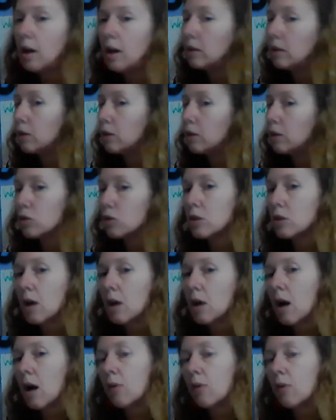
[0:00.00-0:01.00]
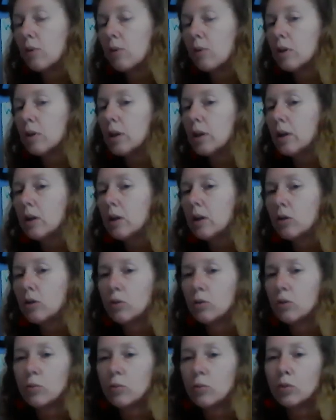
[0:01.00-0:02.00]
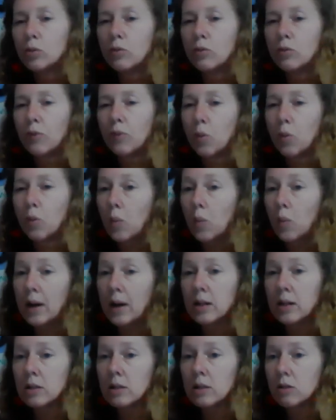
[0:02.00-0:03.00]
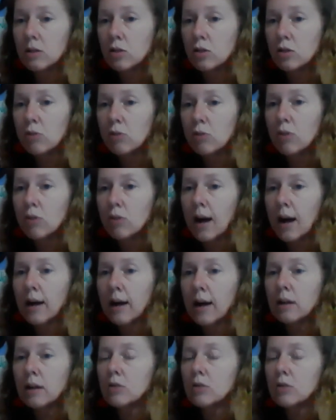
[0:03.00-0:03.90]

There's not really a good rule for when does it do that.